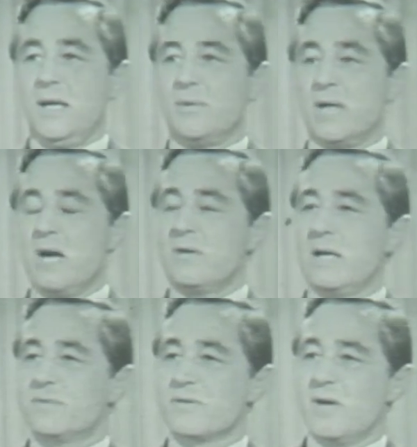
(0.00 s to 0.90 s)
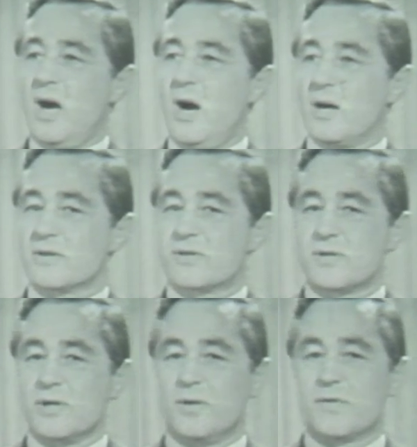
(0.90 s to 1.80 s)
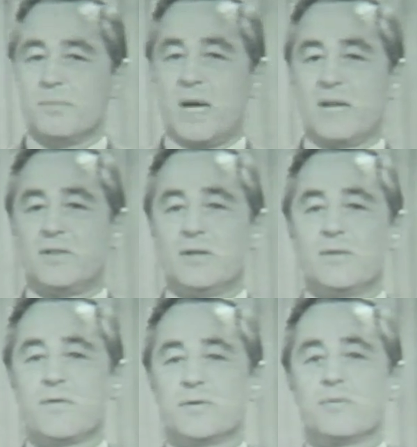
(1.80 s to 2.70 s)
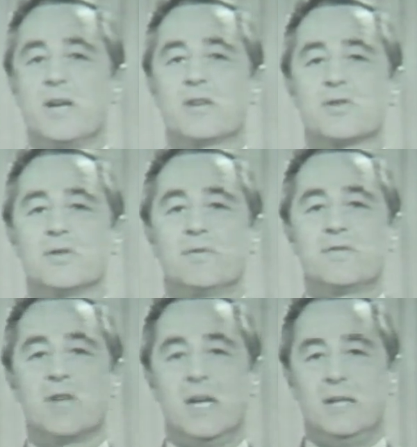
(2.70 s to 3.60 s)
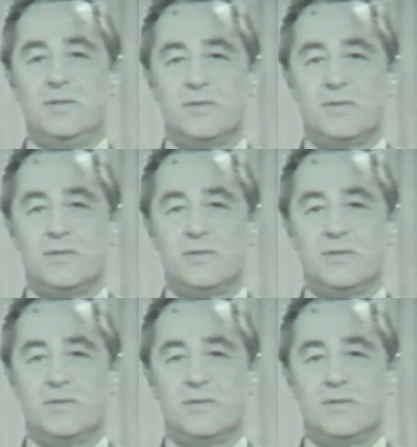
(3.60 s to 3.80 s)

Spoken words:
We now come to the heart of the matter of the direction of change.